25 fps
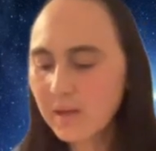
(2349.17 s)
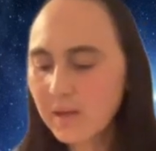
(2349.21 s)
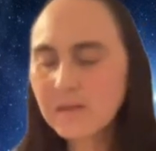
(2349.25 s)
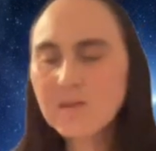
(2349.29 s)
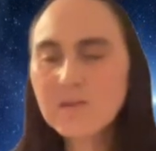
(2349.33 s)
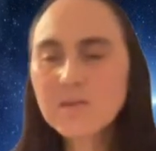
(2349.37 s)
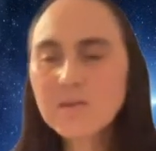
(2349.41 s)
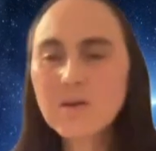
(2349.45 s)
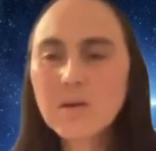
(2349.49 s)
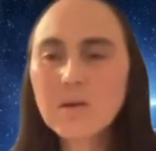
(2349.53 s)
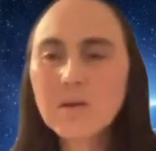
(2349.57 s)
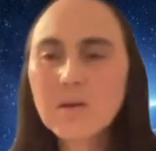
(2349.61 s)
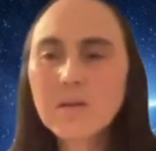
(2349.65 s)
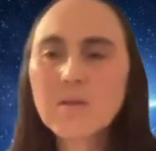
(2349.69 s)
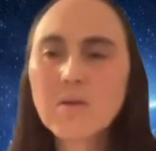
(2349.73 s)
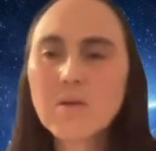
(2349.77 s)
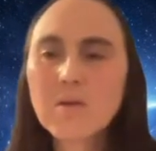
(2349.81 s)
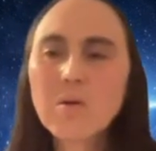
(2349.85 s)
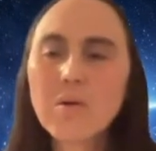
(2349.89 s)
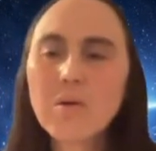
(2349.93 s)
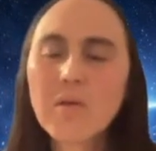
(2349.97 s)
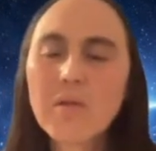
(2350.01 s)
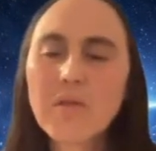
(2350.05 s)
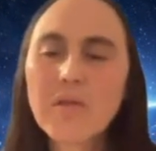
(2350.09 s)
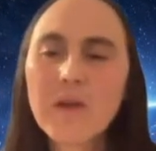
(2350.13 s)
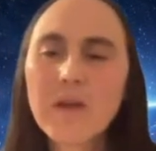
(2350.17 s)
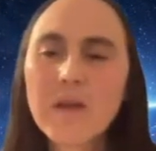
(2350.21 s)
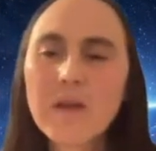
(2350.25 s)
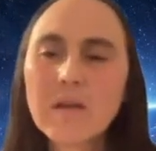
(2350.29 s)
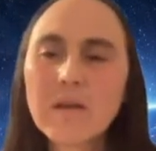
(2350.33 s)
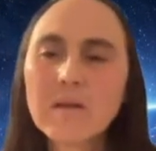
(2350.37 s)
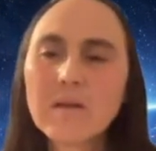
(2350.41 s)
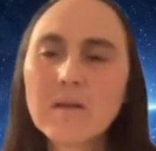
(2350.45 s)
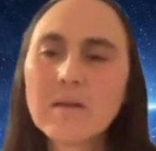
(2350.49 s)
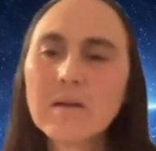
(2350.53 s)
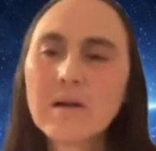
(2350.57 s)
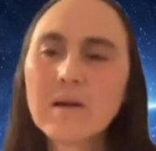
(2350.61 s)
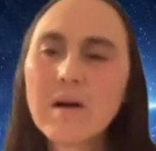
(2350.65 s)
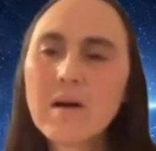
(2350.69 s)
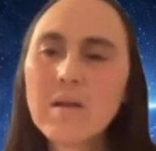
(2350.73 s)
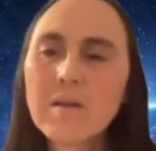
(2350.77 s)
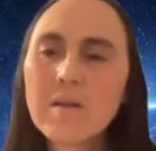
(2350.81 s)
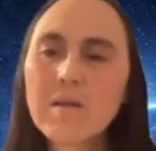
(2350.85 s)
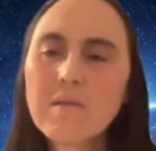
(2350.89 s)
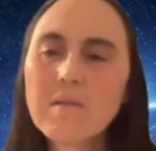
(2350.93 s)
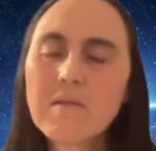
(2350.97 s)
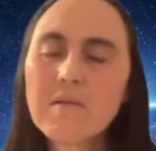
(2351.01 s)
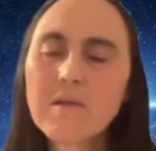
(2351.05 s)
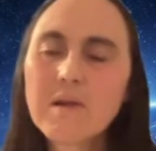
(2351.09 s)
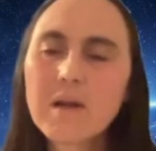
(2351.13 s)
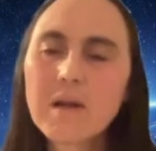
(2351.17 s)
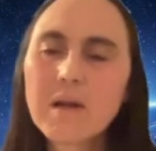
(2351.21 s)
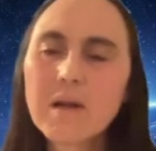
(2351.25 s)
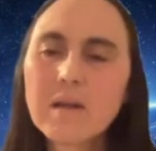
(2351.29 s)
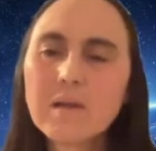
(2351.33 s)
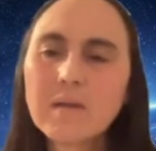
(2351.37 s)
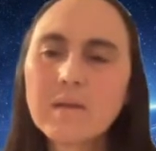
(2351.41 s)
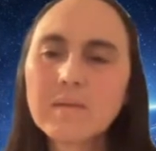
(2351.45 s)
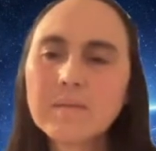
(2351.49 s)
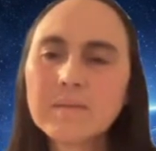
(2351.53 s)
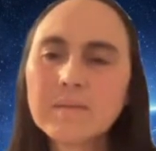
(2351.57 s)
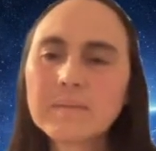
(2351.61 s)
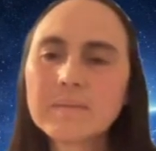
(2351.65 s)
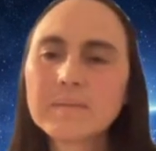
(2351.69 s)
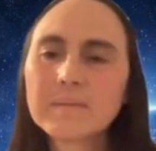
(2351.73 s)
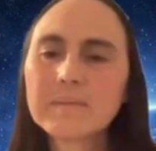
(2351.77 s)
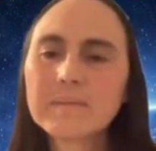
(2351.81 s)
and started the whole thing all over again.